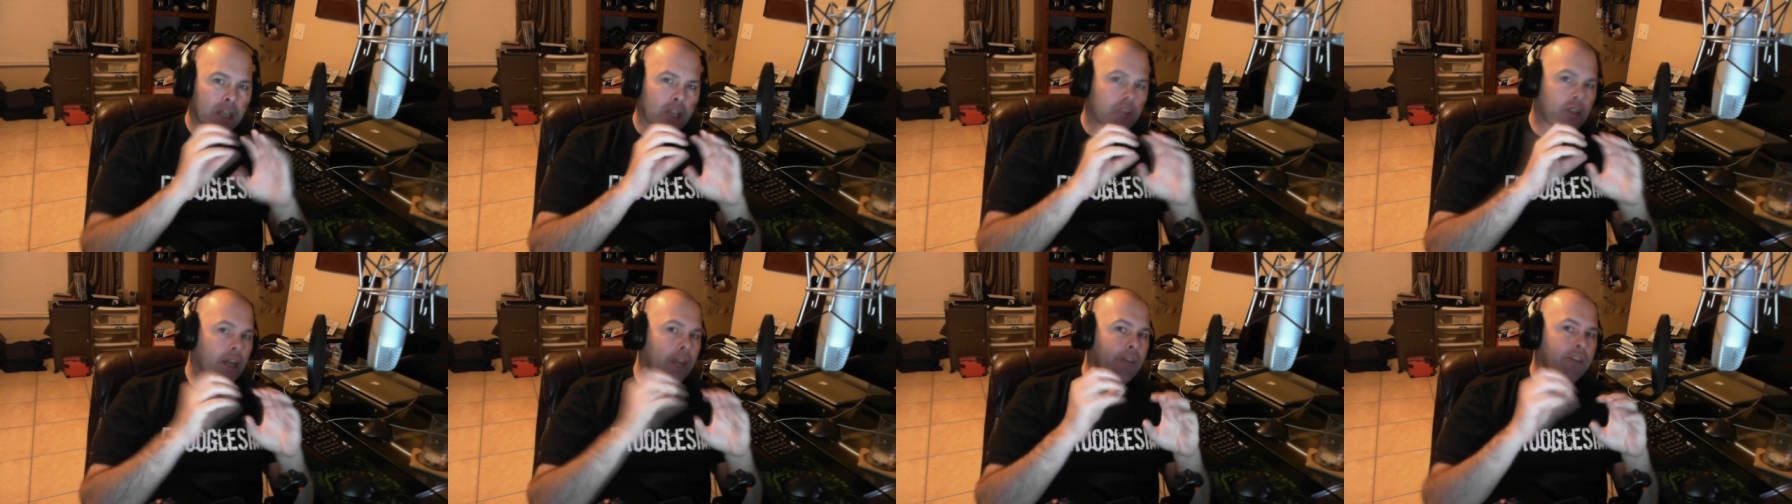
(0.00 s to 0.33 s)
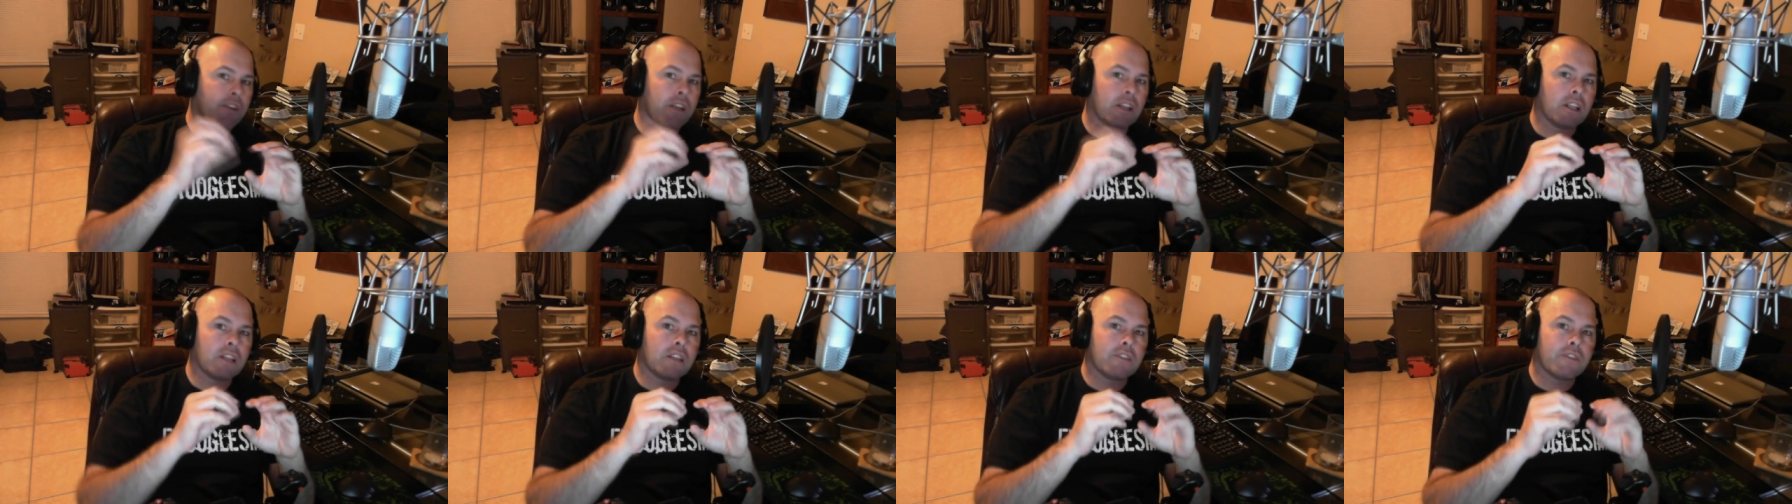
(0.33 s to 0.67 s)
a
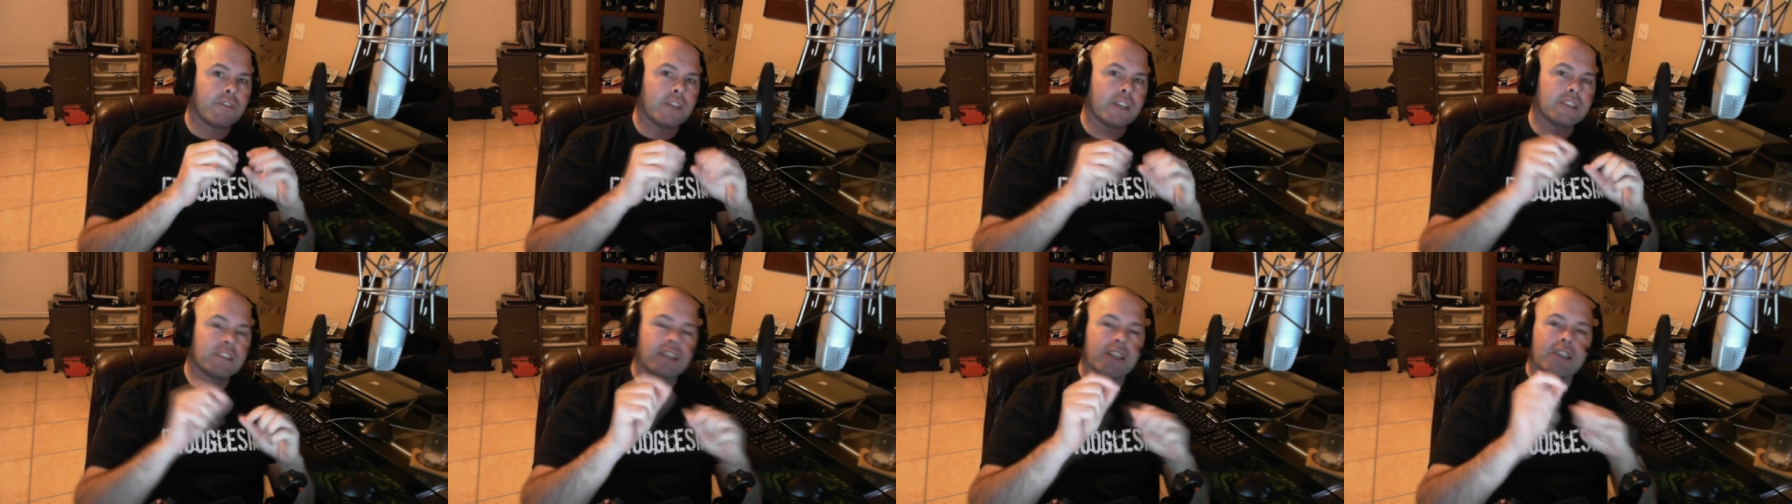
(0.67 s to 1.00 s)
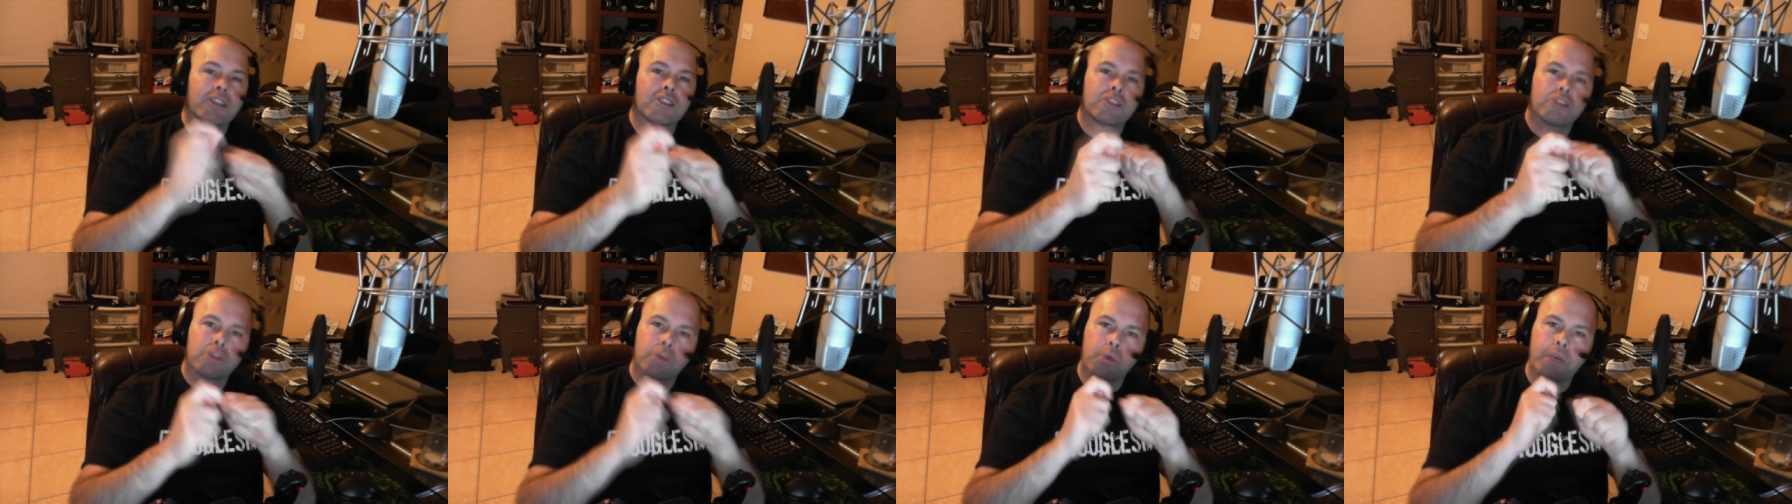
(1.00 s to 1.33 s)
graphical interface and I
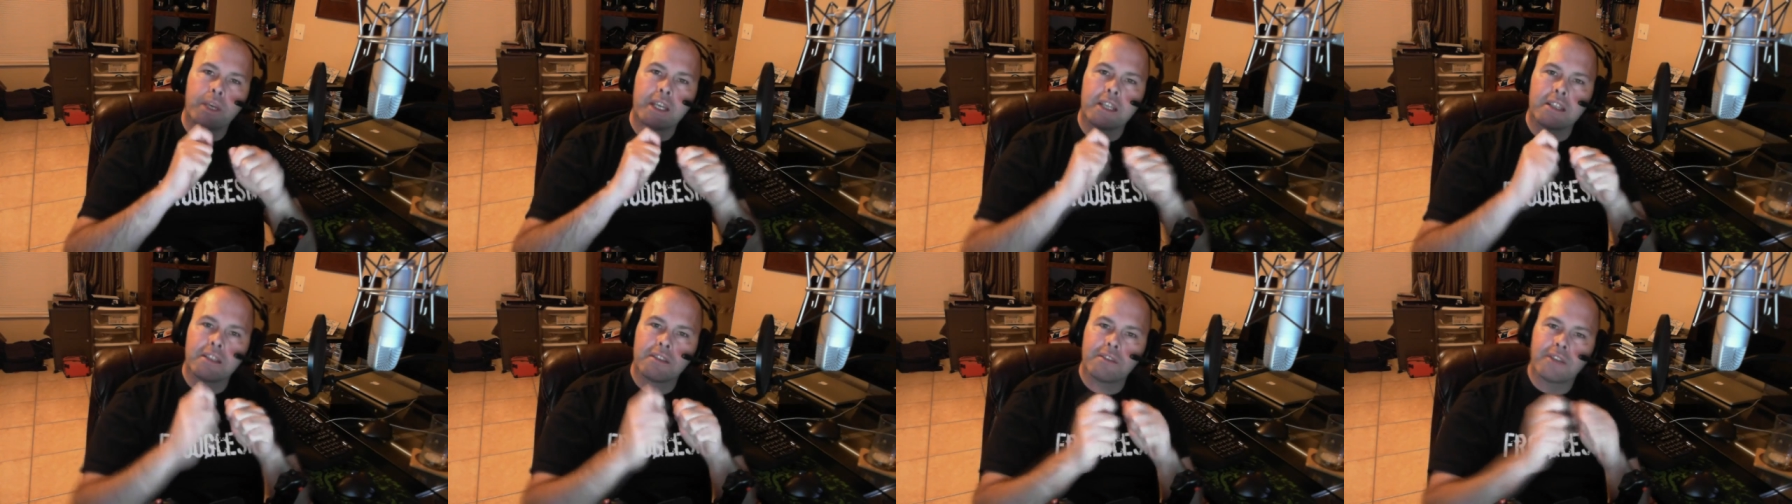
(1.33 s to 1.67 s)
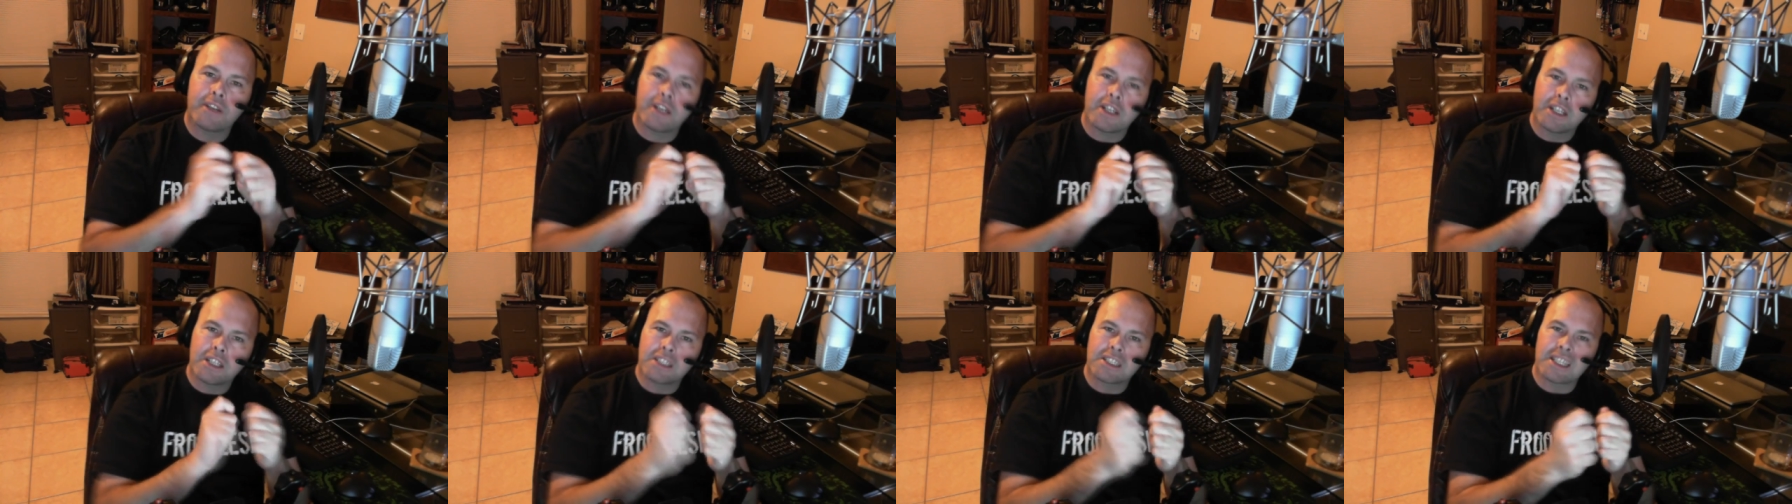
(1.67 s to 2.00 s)
could tweak the
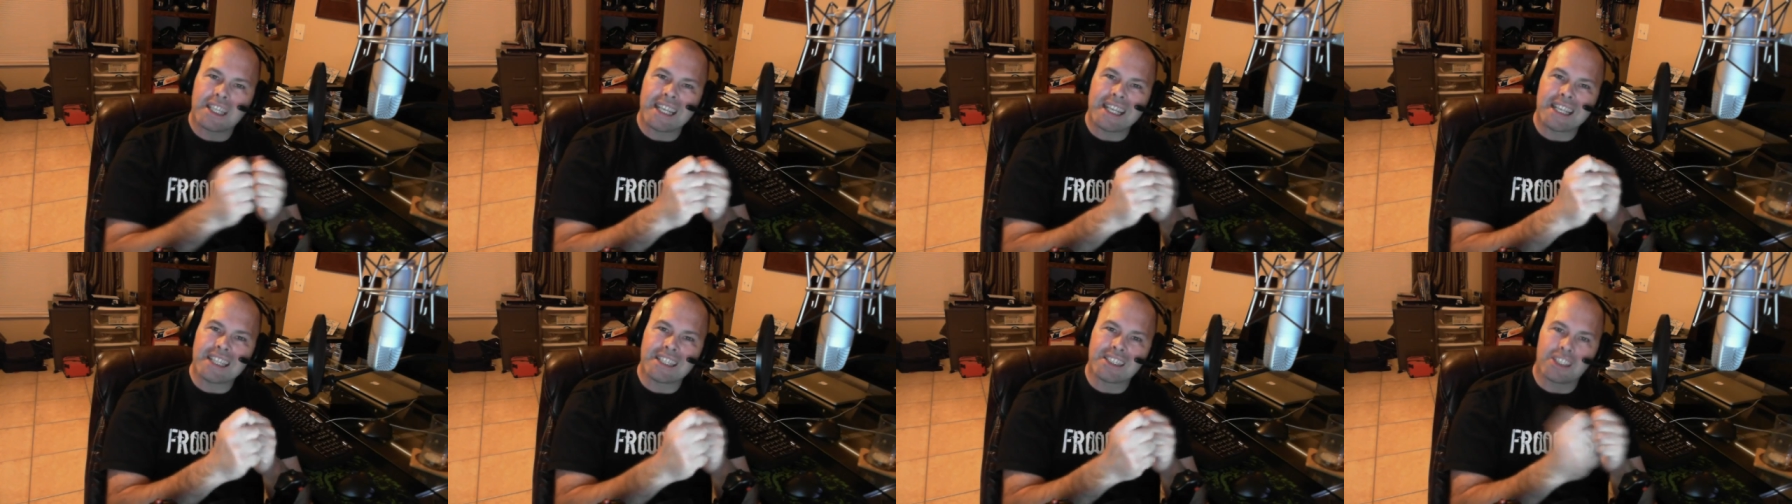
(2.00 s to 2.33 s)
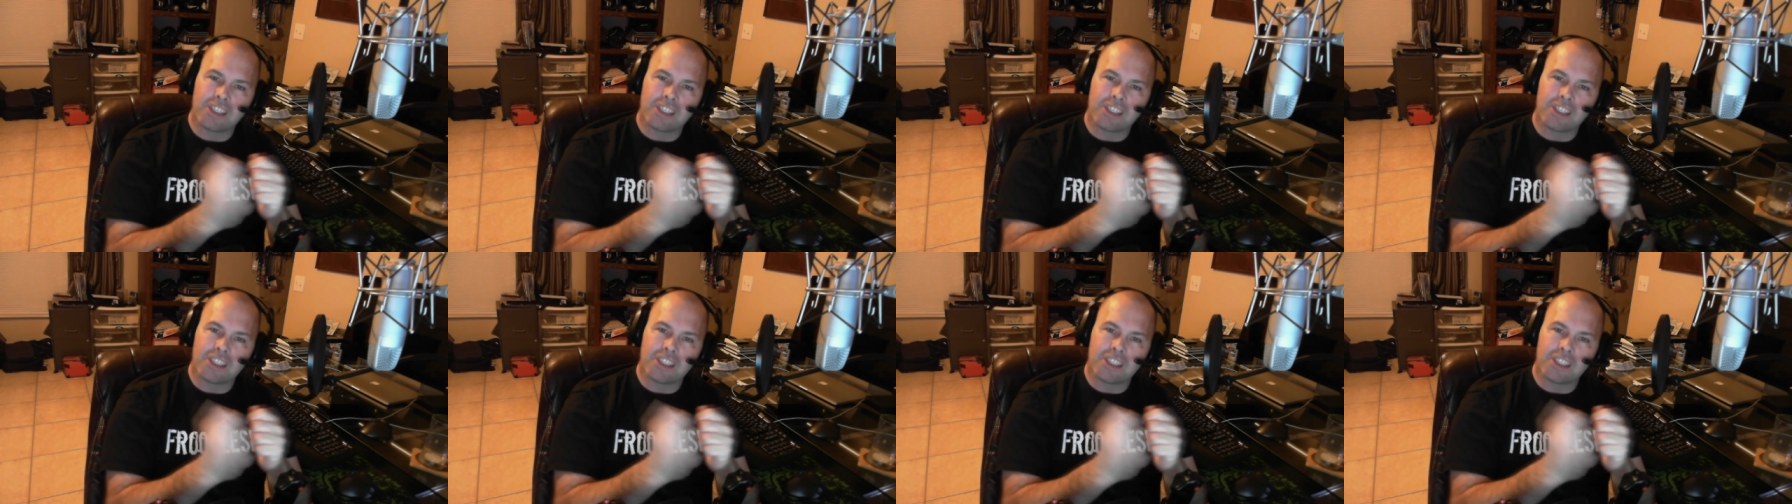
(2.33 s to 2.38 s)
various things